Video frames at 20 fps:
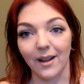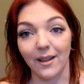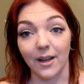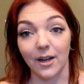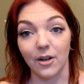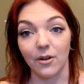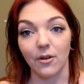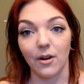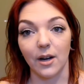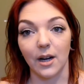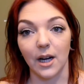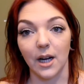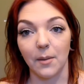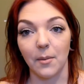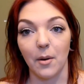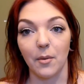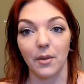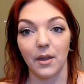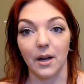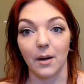Like you're not going to
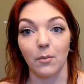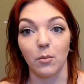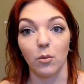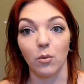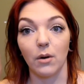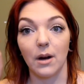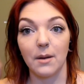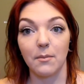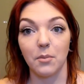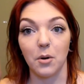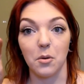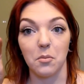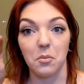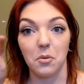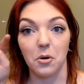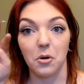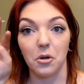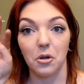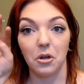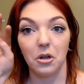come out with like a bright
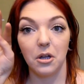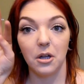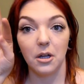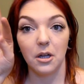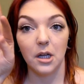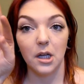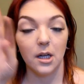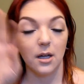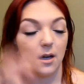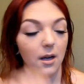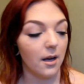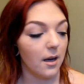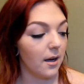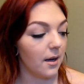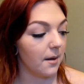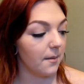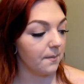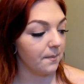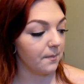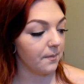purple
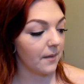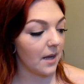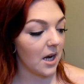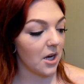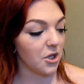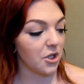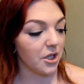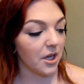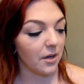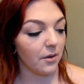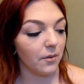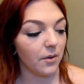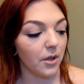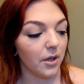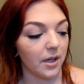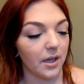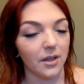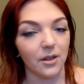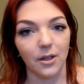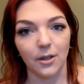eyeshadow
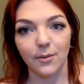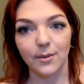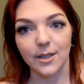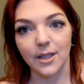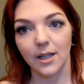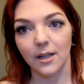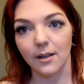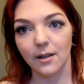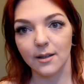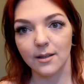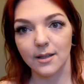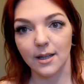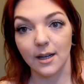look and look ridiculous.